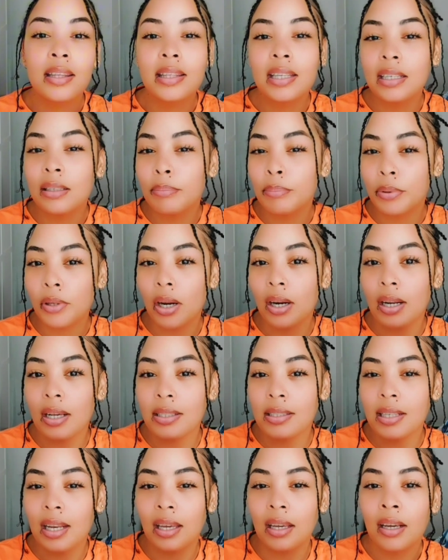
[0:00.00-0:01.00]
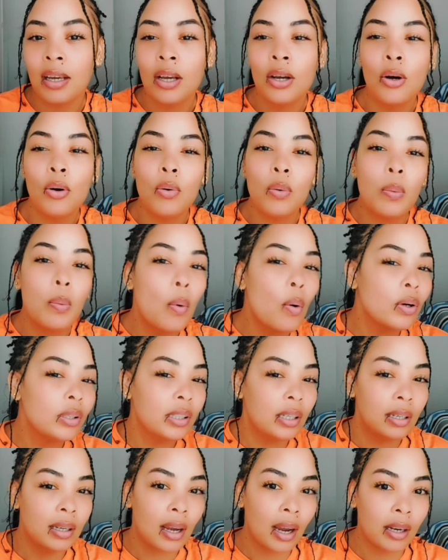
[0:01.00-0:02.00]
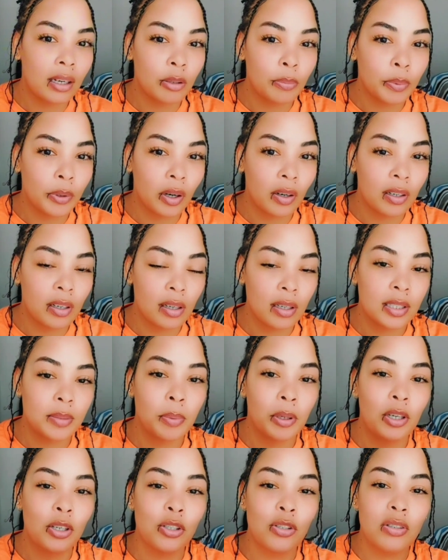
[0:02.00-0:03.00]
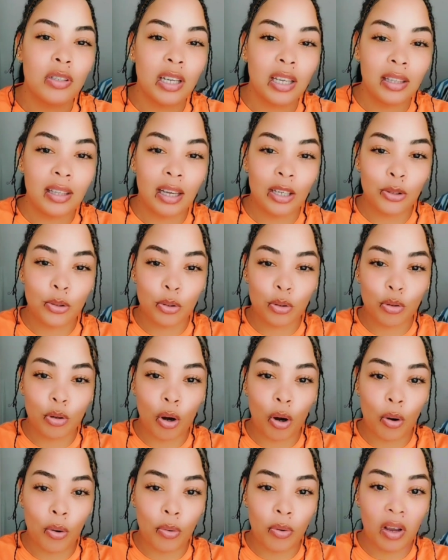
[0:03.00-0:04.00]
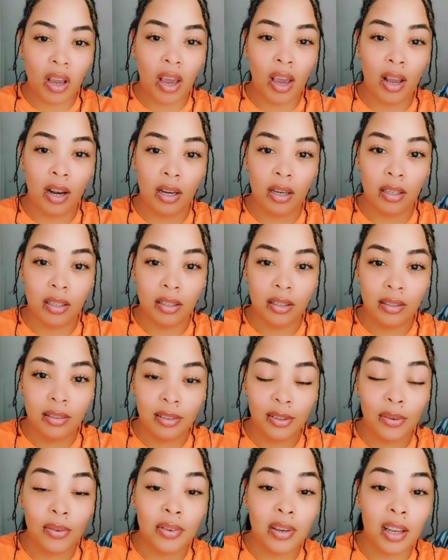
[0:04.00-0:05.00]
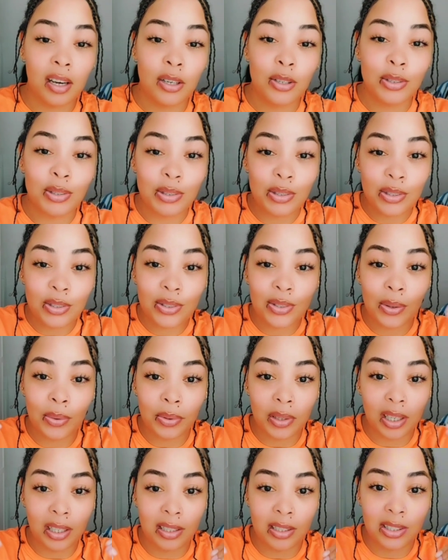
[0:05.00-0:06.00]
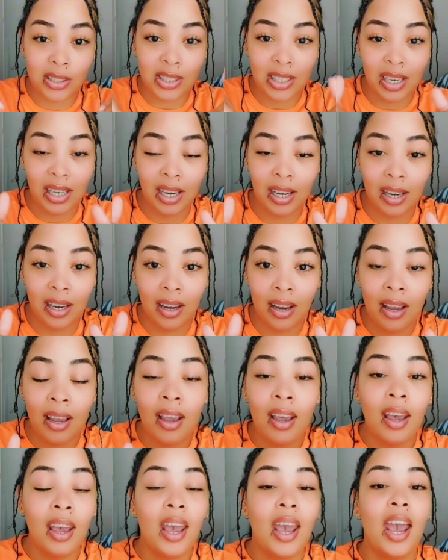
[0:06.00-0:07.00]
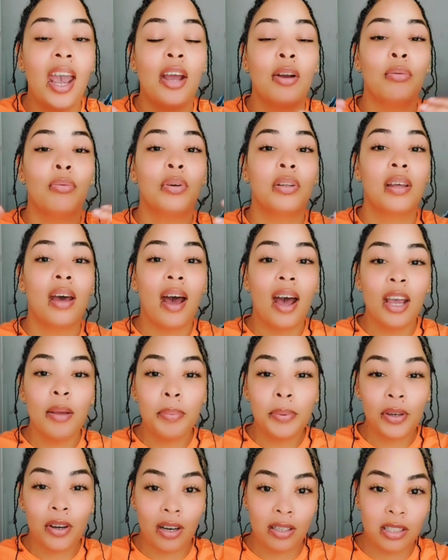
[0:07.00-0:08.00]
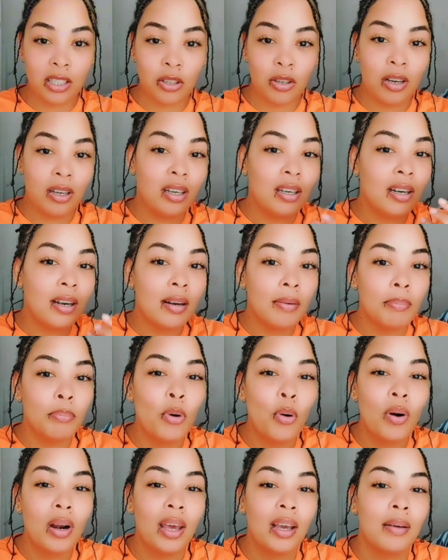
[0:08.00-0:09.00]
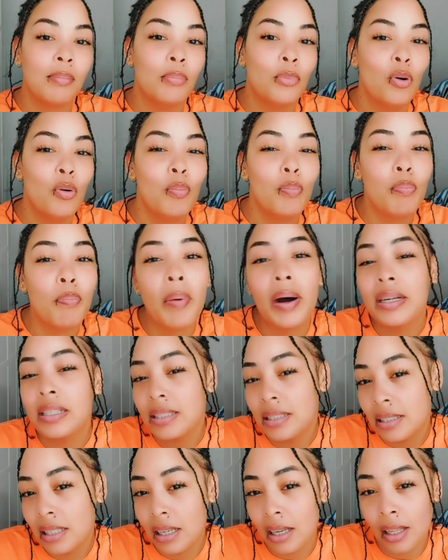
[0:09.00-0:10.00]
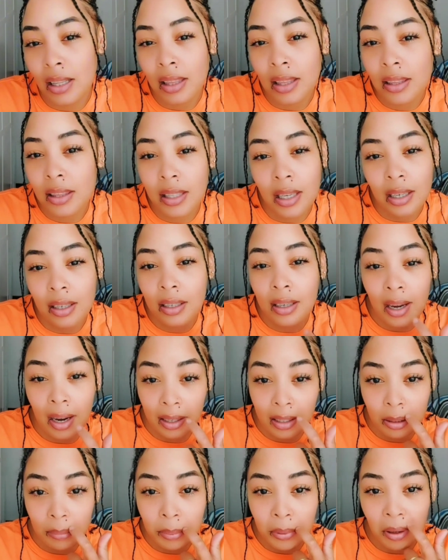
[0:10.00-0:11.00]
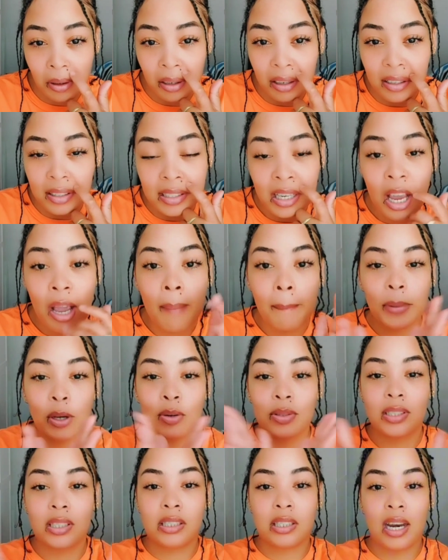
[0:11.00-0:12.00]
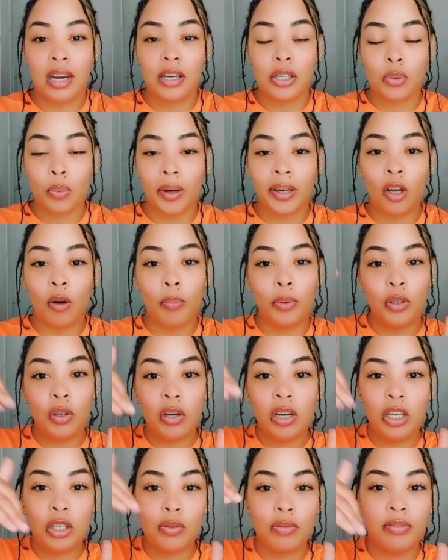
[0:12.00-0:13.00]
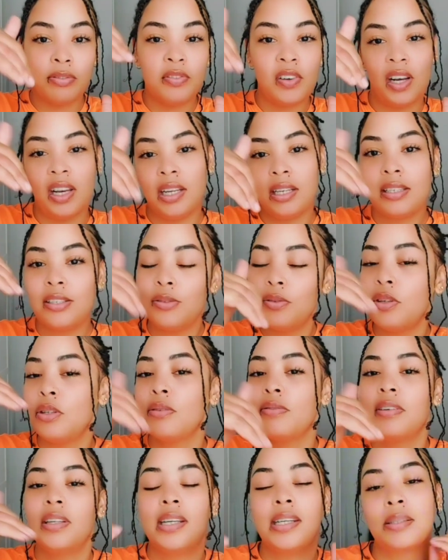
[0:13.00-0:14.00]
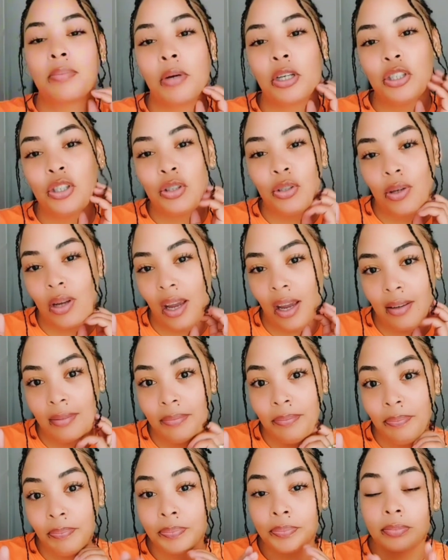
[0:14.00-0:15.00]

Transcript: thin products, like watery kind of products, because you need that to go in. You need it to soak into your hair. And with high porosity, you need more buttery, thick kind of products, because the strand is wide open. You need to fill it. You need to fill it as much as you can.